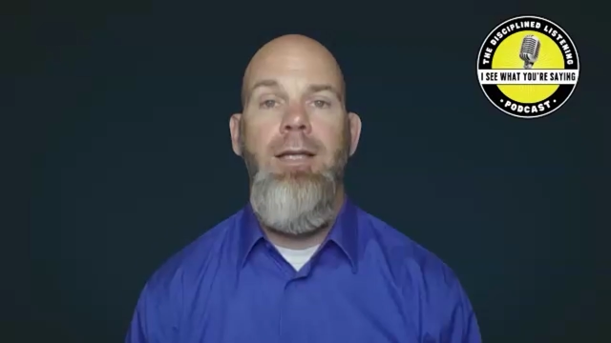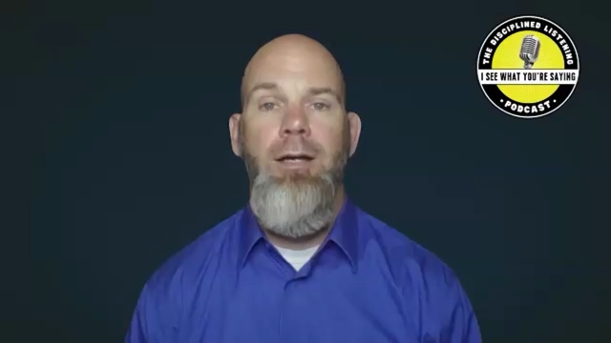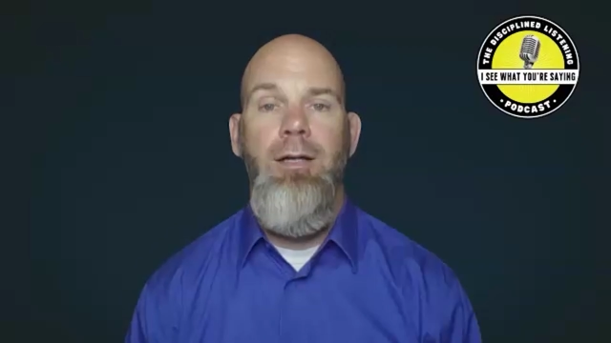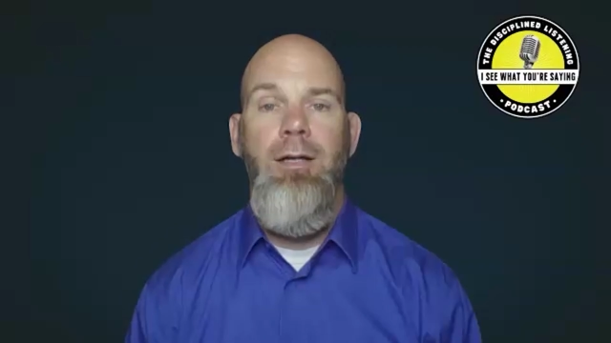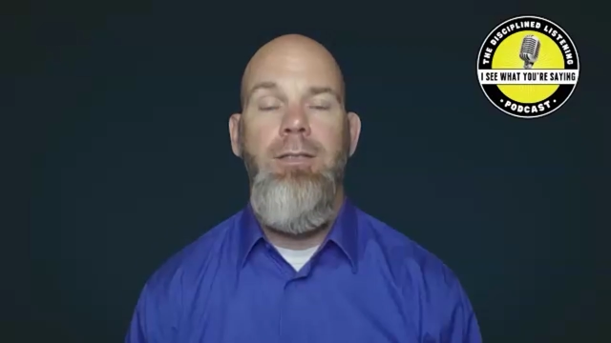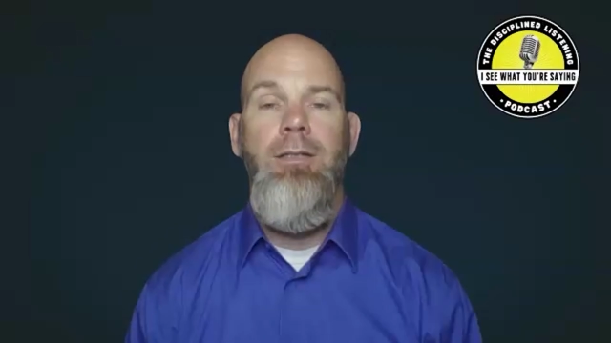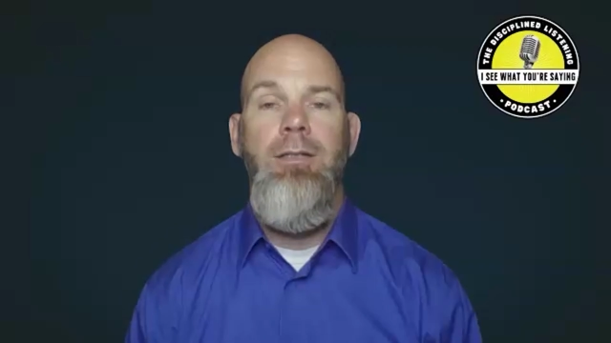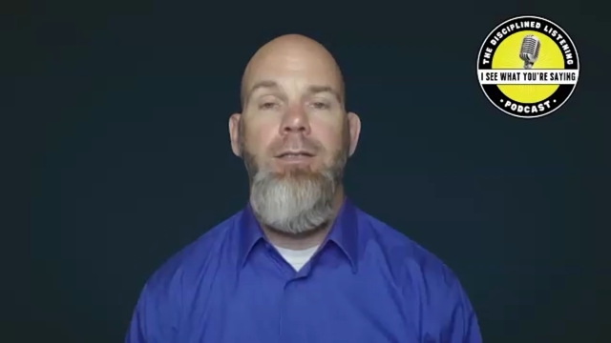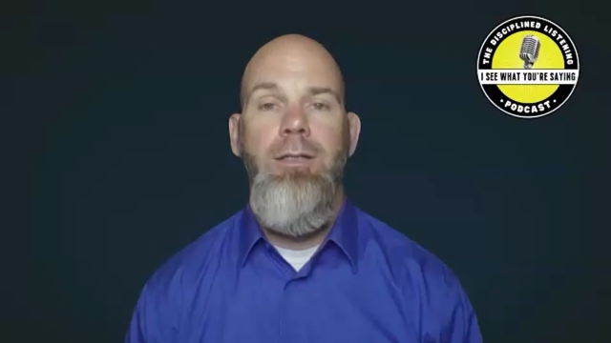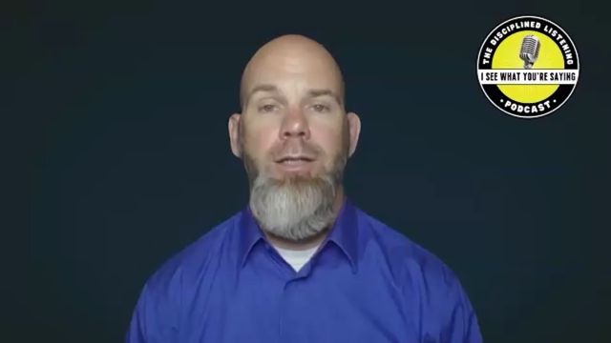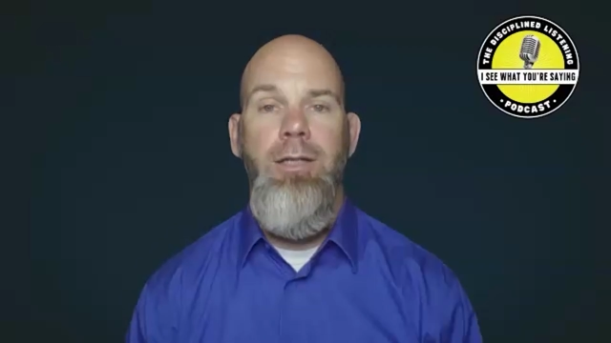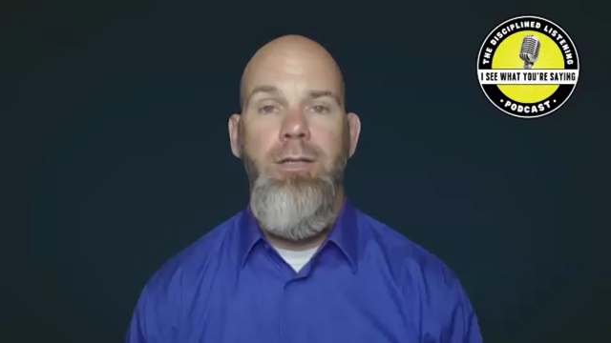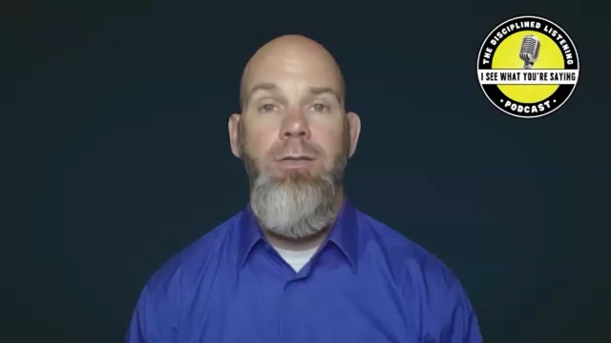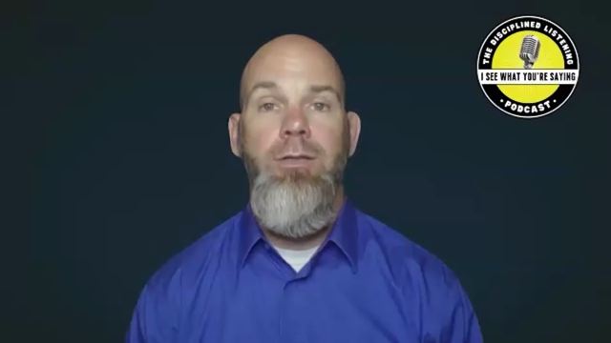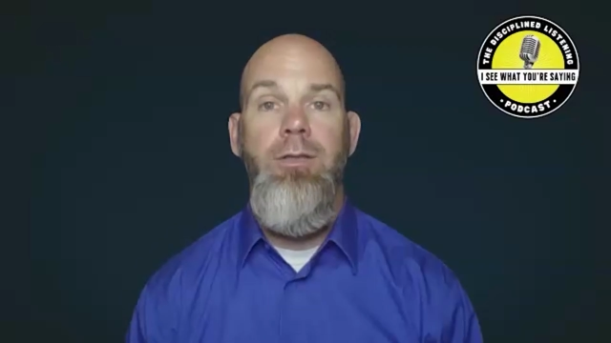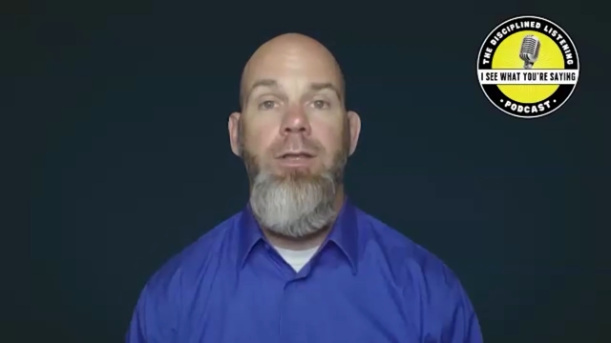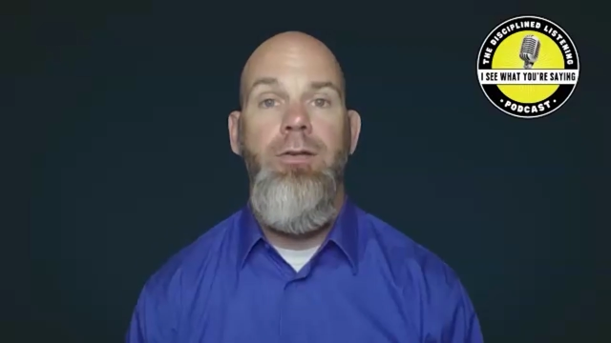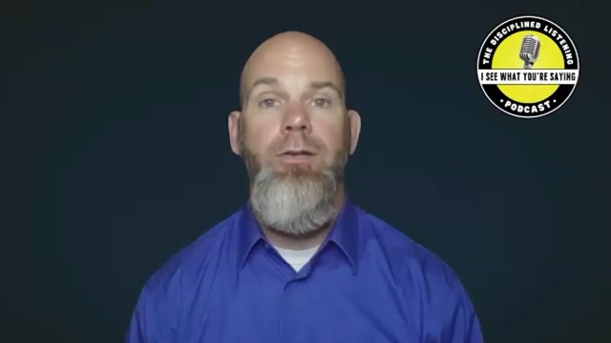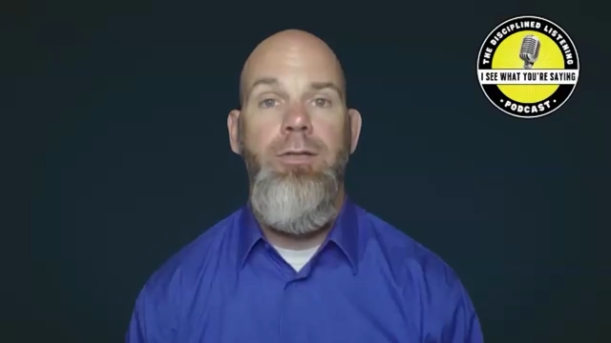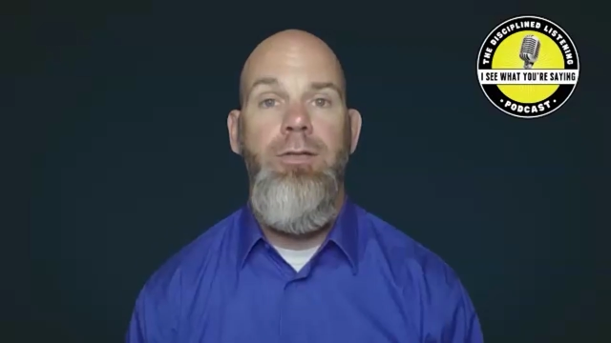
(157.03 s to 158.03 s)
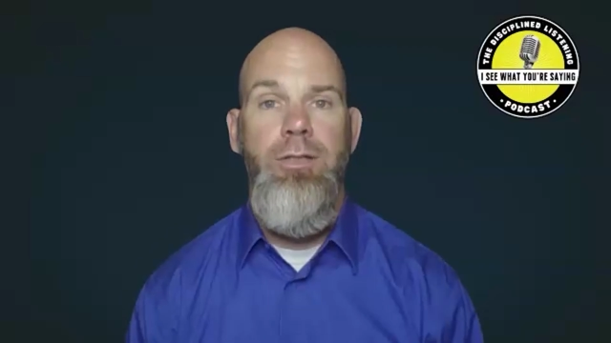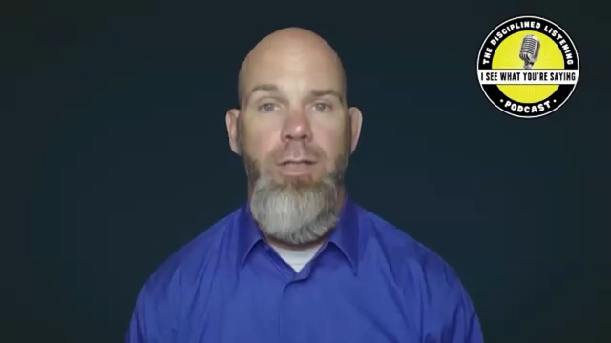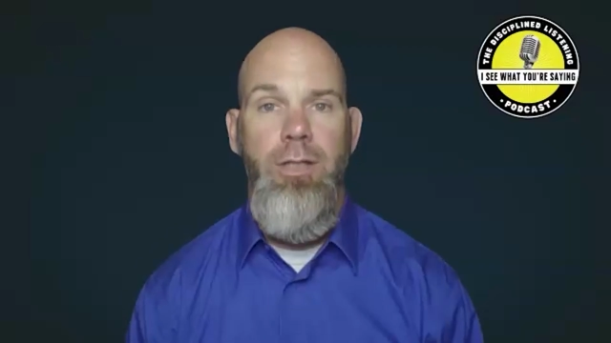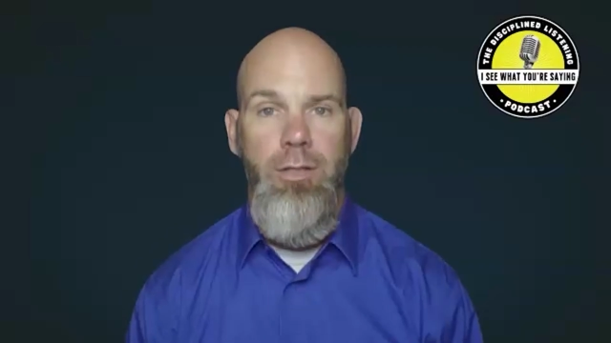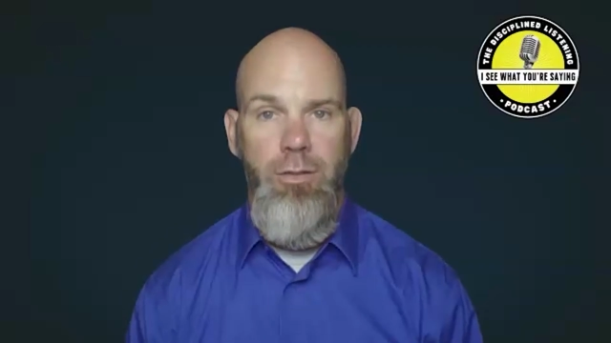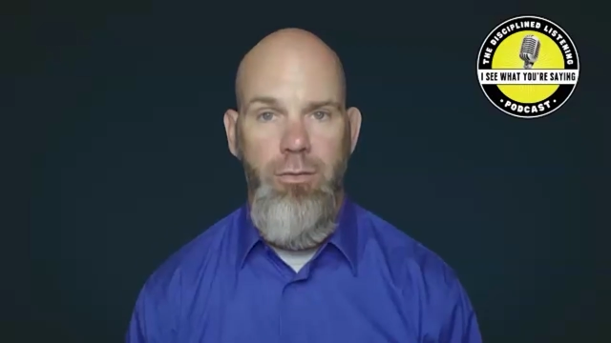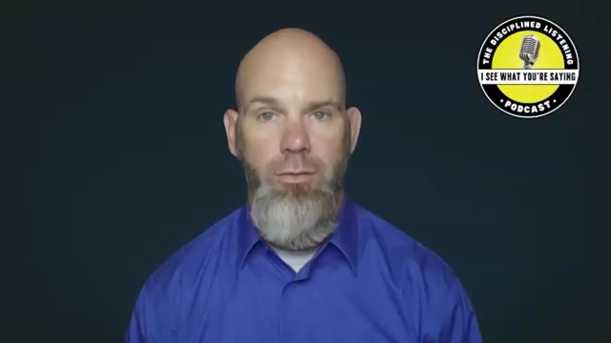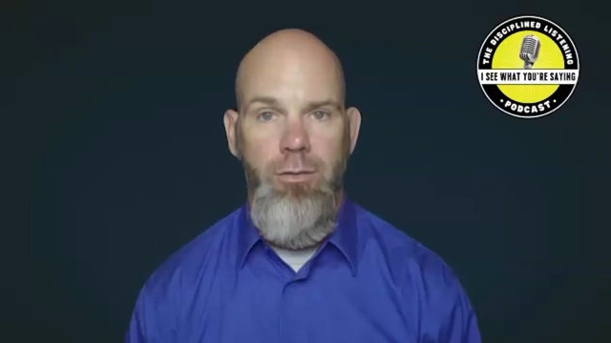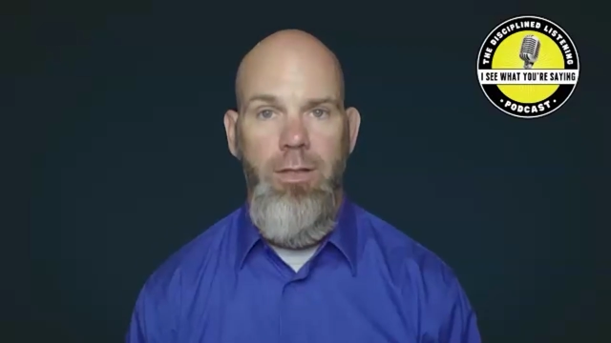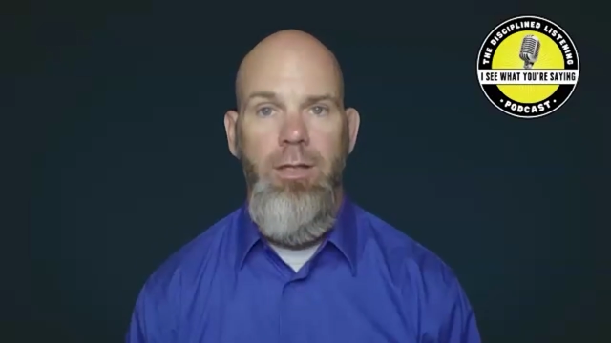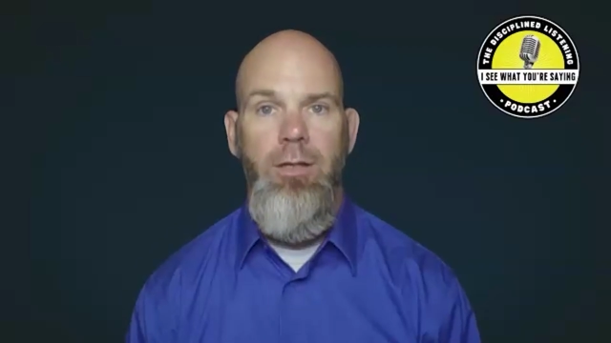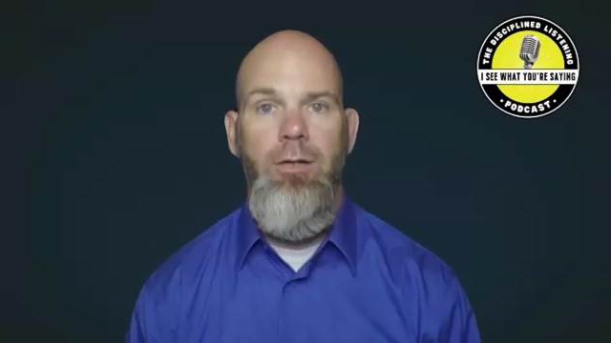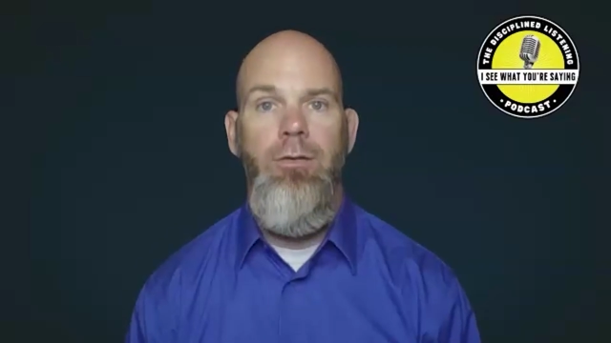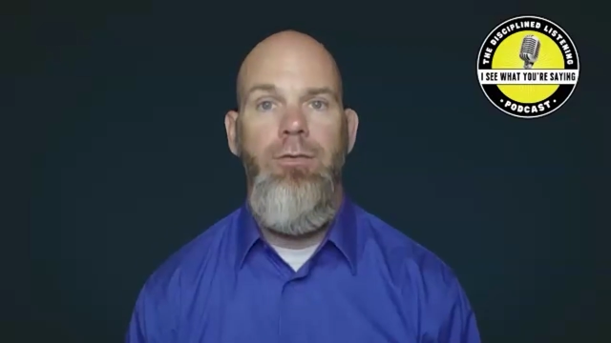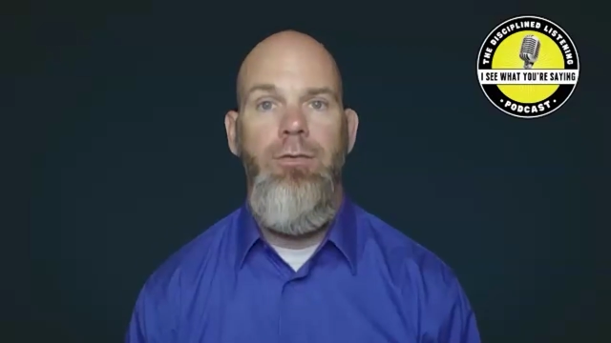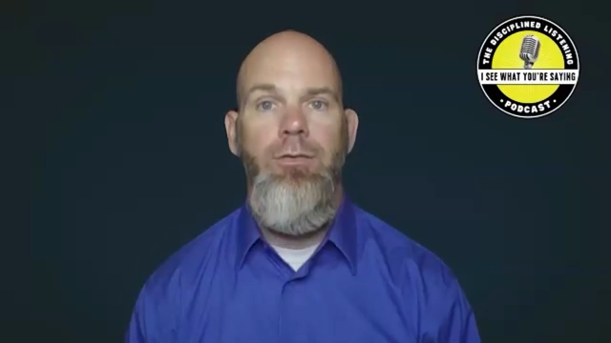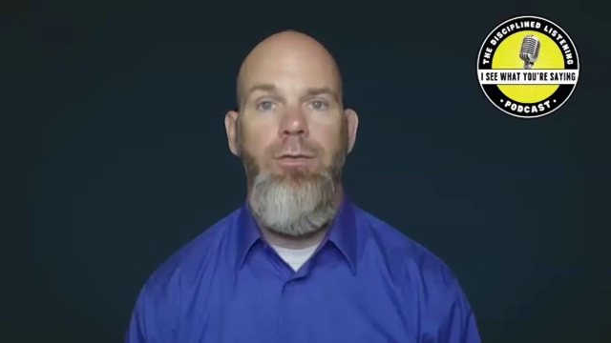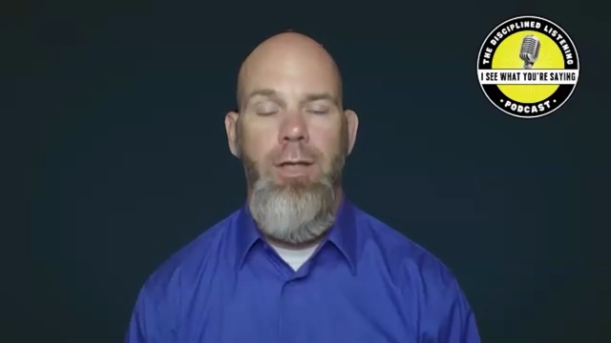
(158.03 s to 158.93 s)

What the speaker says: us to teach their senior leaders,